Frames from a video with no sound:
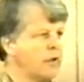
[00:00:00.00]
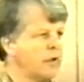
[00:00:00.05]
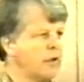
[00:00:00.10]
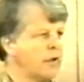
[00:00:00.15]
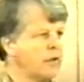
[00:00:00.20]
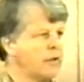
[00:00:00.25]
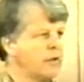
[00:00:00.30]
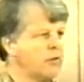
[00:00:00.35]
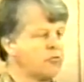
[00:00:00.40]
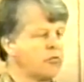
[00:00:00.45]

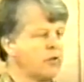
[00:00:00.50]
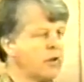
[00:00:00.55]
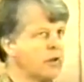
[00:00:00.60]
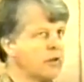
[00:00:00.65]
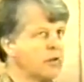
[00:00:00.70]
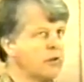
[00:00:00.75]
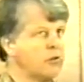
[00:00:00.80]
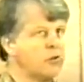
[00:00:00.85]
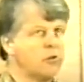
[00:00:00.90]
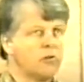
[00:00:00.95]
They're saying,
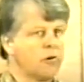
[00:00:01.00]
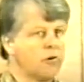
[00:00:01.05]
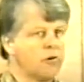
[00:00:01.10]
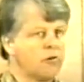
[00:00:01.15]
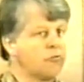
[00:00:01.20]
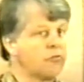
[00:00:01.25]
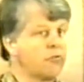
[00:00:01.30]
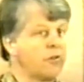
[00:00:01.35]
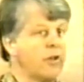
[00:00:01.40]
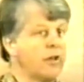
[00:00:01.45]
you don't
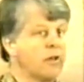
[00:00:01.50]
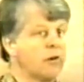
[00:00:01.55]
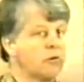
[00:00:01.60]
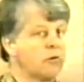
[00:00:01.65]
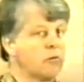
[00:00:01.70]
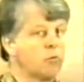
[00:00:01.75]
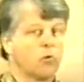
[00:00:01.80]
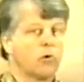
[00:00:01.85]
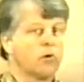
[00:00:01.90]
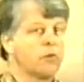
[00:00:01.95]
understand.
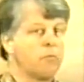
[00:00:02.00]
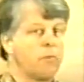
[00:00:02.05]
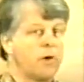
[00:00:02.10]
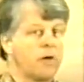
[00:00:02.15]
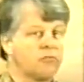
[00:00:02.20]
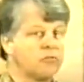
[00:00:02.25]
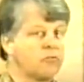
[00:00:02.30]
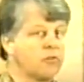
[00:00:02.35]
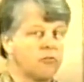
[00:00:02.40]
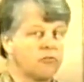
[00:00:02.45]
We're the
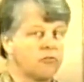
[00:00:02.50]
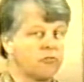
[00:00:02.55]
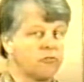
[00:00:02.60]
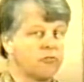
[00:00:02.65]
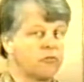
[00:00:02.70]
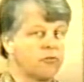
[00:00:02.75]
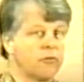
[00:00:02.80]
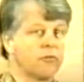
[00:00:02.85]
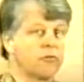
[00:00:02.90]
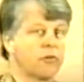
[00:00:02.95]
best citizens
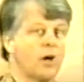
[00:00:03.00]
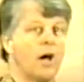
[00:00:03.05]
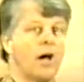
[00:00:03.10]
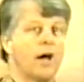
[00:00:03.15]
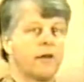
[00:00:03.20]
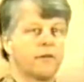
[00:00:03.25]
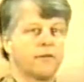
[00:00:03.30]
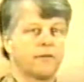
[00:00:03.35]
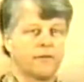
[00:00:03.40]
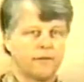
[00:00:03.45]
you've got.
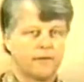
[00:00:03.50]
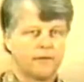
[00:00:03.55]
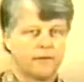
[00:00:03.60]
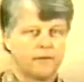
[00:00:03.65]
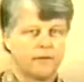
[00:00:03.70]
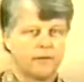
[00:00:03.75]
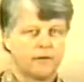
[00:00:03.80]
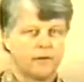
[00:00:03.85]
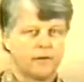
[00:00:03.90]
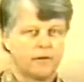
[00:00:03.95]

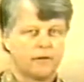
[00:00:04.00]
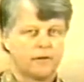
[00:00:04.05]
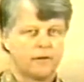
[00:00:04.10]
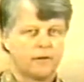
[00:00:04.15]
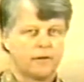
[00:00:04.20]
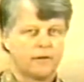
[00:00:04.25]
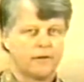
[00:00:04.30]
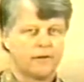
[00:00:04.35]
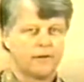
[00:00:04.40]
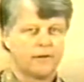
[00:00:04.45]

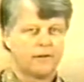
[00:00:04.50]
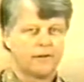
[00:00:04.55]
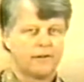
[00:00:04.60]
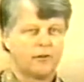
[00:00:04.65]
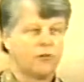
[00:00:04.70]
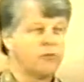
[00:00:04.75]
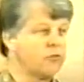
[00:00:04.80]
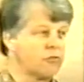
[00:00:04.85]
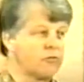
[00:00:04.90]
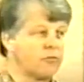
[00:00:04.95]
You
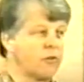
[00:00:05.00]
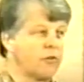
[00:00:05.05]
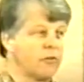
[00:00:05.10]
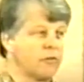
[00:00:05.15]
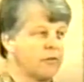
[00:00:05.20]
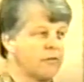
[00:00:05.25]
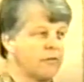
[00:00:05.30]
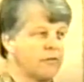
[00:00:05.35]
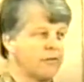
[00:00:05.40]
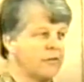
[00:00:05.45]
just don't,
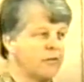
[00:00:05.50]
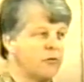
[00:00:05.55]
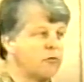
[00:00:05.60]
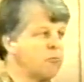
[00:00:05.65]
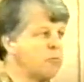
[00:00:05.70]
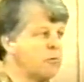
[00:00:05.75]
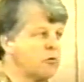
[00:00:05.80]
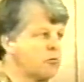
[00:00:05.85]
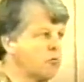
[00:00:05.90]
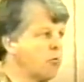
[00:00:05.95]
you've
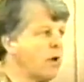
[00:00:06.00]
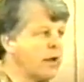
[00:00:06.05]
misread